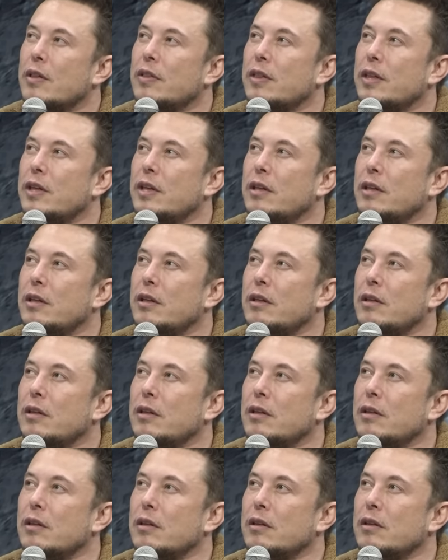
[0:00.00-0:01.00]
the,
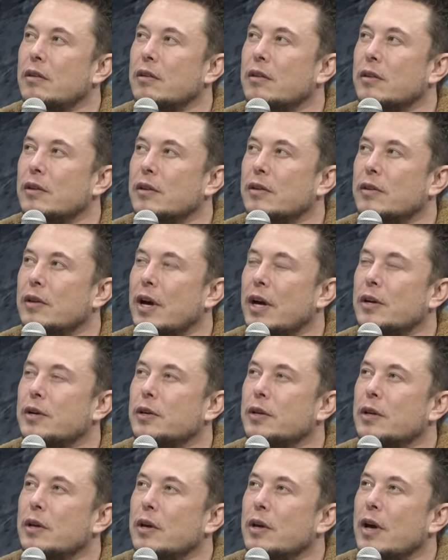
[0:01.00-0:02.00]
I,
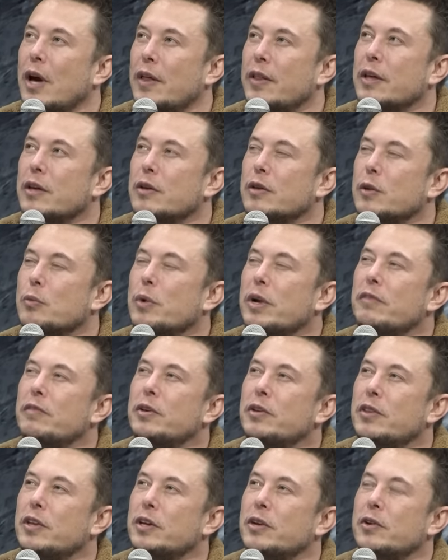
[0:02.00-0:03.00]
I think whenever
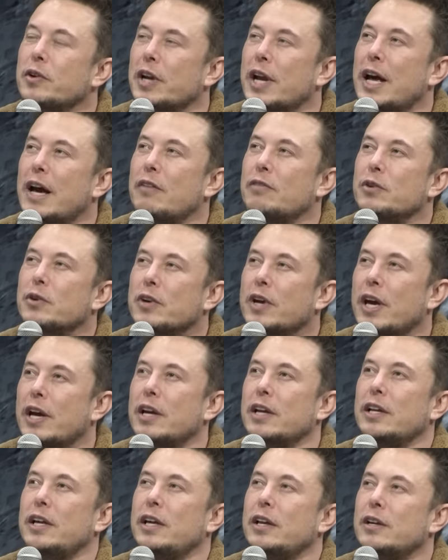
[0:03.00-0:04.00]
you think you can have your cake
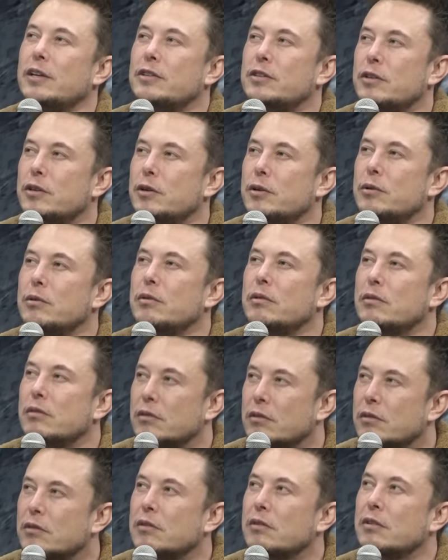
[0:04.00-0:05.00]
and eat it too,
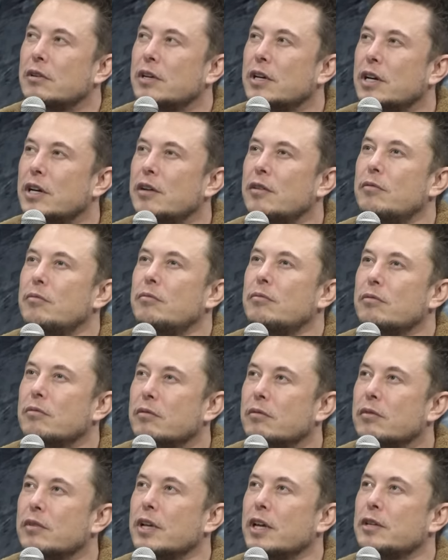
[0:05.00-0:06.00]
um,
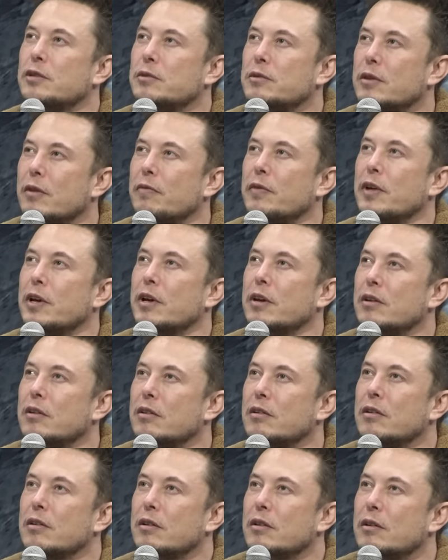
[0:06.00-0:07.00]
that's something
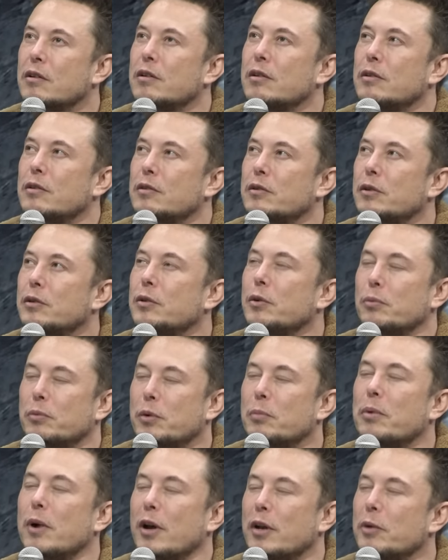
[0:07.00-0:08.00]
you're,
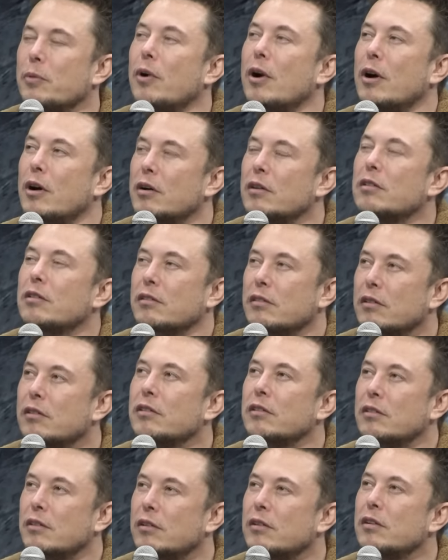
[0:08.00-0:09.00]
you're probably wrong.
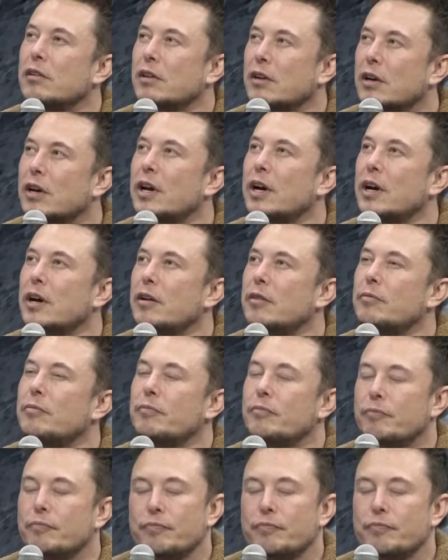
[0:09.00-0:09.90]
Um,